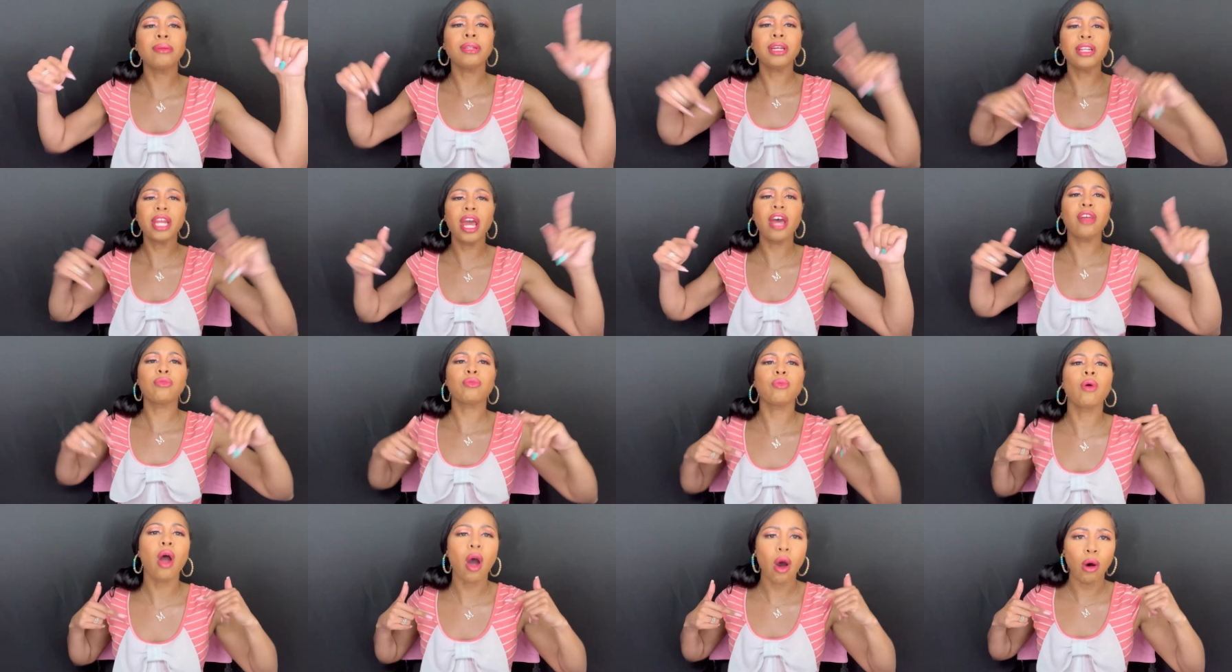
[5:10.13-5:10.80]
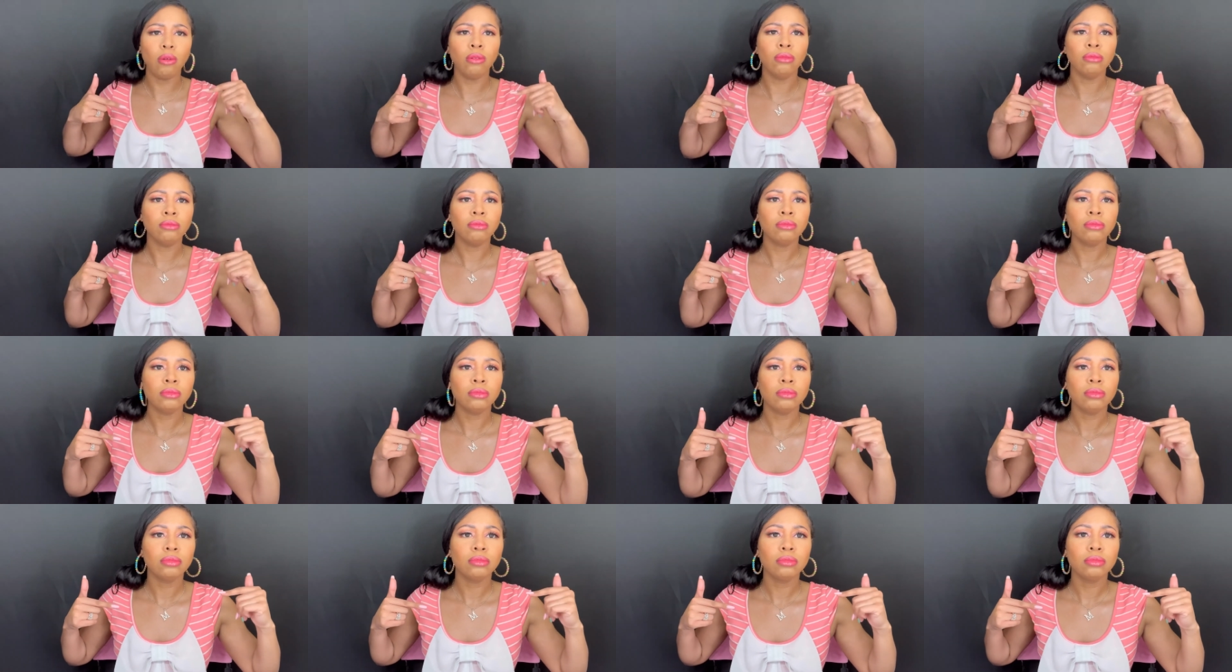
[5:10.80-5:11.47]
to Death Row.
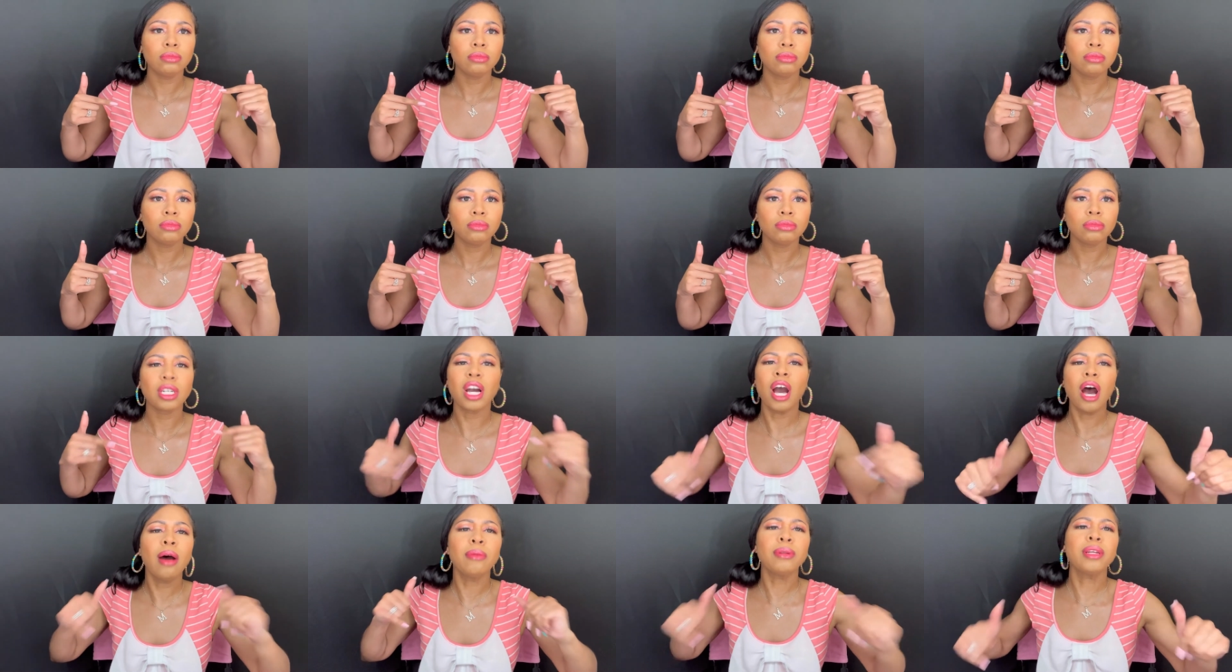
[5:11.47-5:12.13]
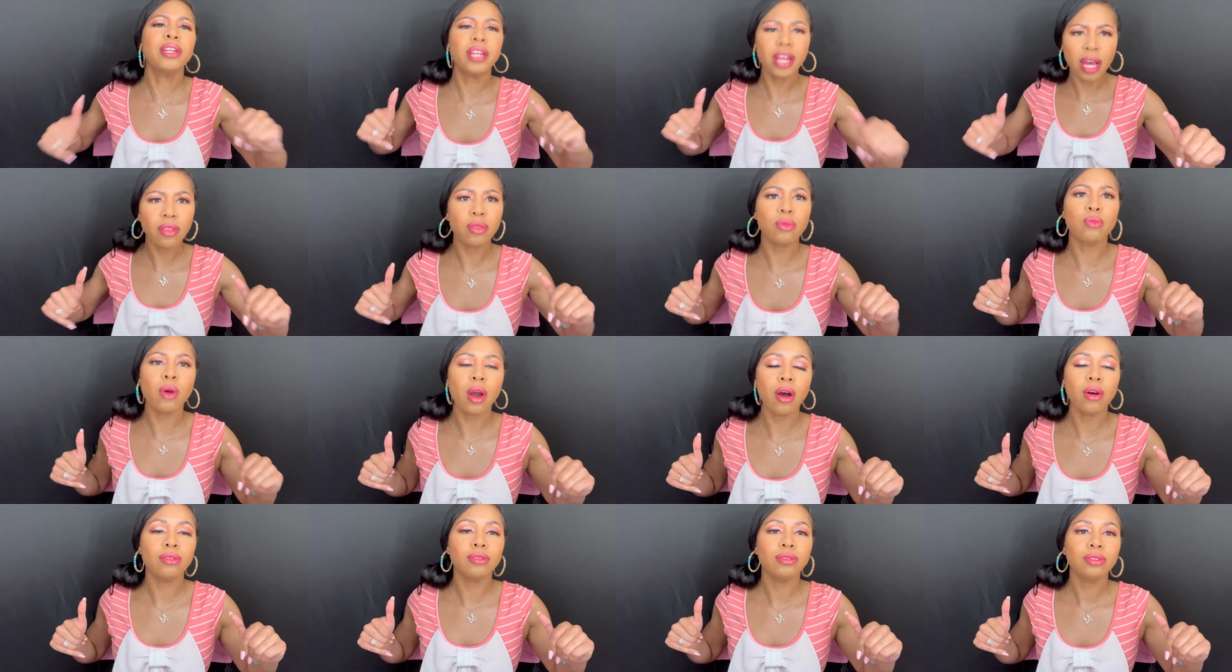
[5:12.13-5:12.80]
Come to Death
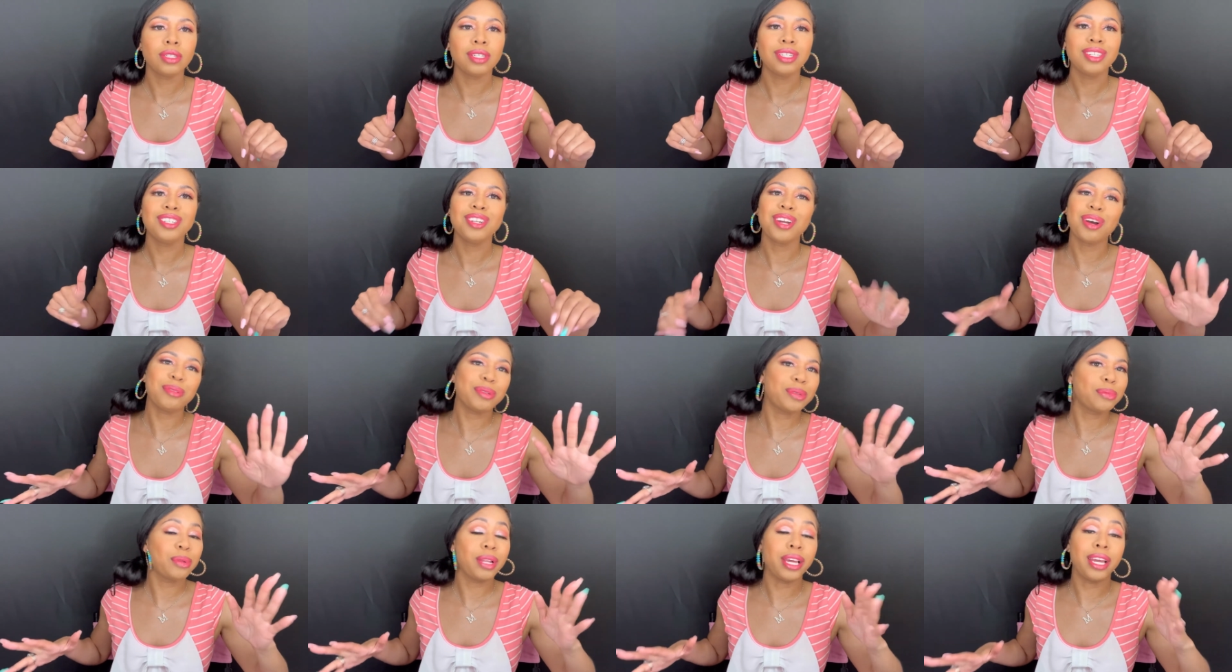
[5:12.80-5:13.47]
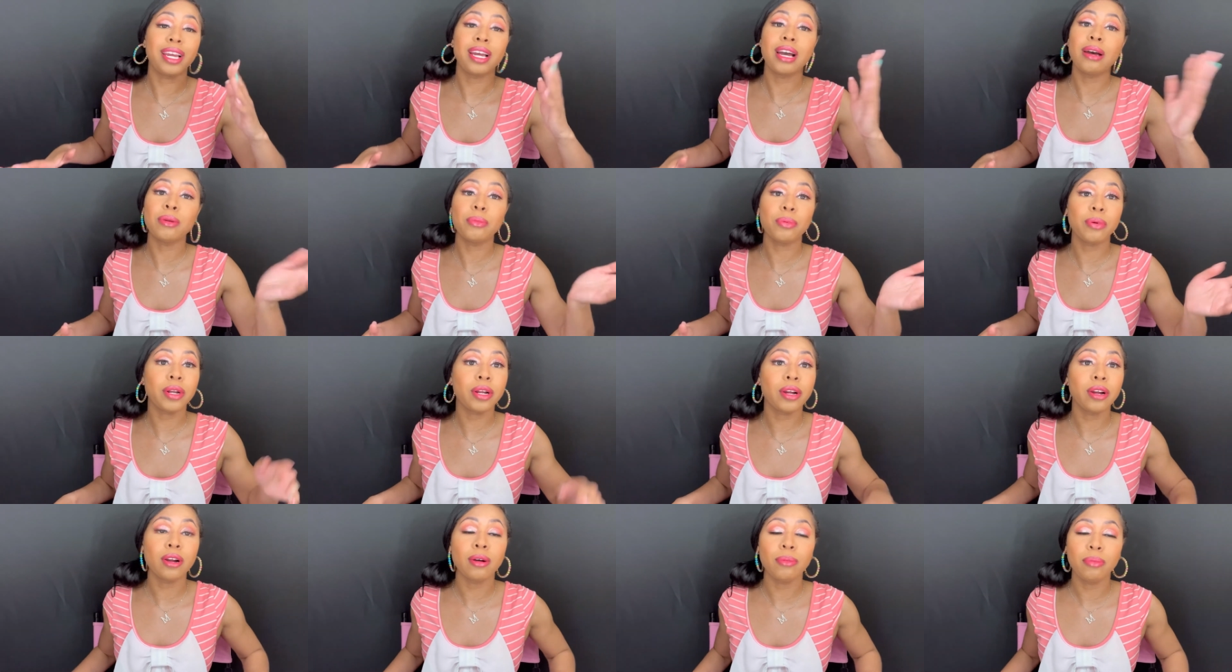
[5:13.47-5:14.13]
Row. No, I'm just playing. Come to
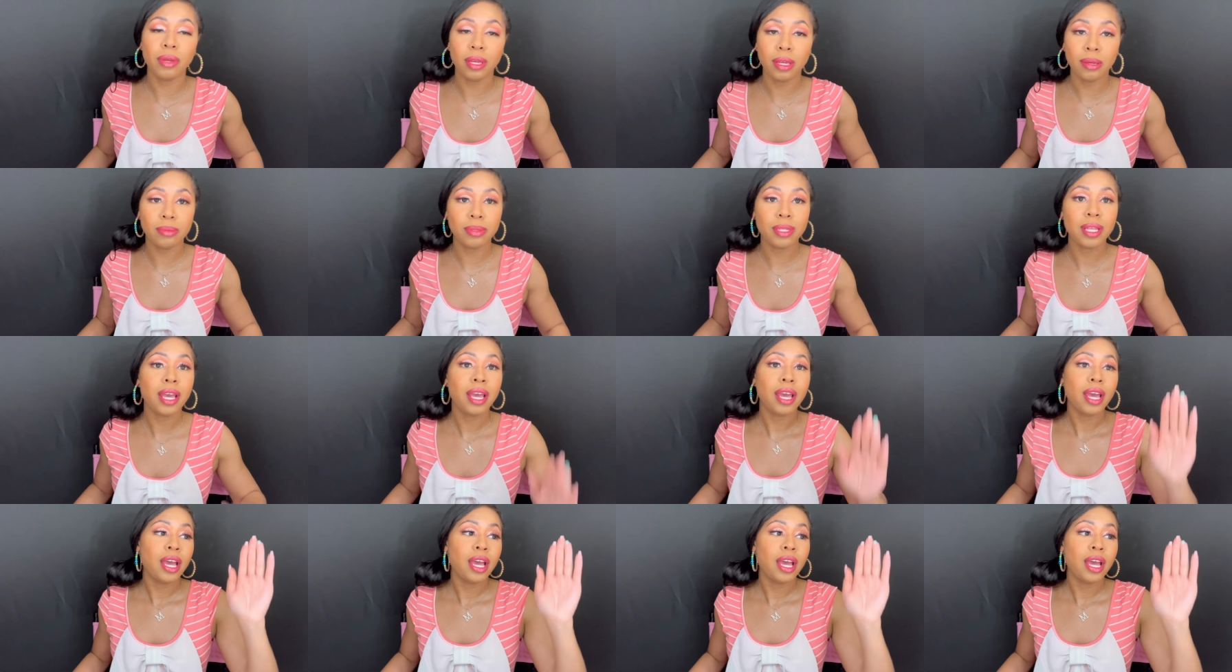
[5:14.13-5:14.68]
Pretty Girl Peeps.